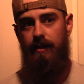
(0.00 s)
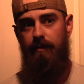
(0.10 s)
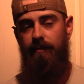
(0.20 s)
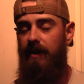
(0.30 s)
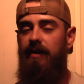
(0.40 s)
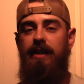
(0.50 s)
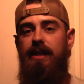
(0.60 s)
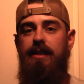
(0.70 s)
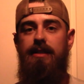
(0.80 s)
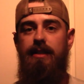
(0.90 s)
very
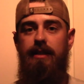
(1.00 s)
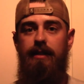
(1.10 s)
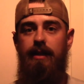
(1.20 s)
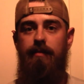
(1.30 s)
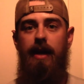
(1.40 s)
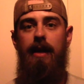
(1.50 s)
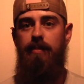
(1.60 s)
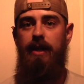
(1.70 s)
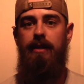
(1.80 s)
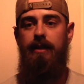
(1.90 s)
easy in my
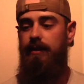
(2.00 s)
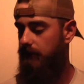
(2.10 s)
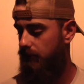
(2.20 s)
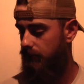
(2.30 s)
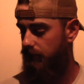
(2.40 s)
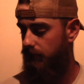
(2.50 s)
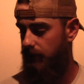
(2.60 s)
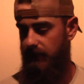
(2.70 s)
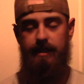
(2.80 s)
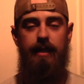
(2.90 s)
opinion
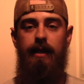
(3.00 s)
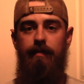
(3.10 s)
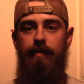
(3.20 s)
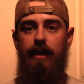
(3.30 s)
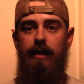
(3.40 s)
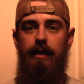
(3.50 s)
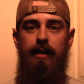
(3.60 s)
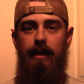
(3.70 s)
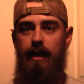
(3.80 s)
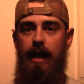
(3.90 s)
to set up.
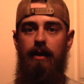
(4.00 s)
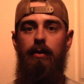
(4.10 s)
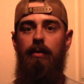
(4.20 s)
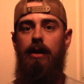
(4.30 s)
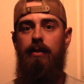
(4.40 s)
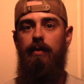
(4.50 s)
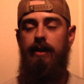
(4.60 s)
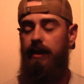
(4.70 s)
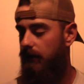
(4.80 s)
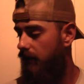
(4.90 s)
You can't go wrong with
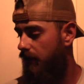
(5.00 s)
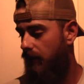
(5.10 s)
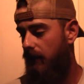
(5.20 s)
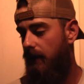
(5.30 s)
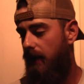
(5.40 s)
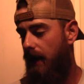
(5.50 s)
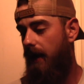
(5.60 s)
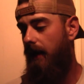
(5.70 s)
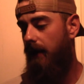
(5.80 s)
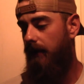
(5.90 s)
it.
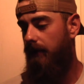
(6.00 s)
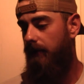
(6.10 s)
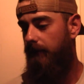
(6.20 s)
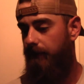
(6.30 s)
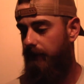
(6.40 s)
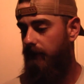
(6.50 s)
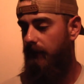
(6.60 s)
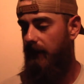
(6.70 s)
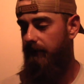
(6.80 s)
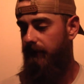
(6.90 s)
And
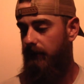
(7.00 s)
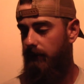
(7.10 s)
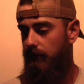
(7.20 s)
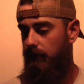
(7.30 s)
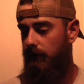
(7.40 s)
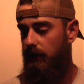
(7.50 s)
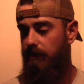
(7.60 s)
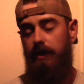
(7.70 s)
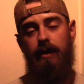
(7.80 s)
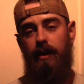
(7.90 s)
if you look
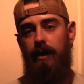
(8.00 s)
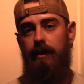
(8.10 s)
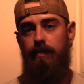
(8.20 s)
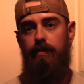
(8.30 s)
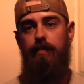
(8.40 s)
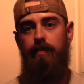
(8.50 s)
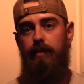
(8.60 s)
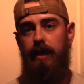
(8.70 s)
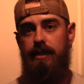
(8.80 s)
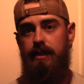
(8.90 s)
beyond the
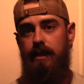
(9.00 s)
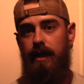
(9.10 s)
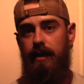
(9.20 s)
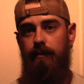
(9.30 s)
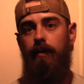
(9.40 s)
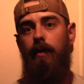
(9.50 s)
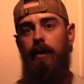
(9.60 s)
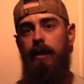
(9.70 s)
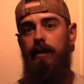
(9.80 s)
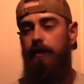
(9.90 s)
price tag for it,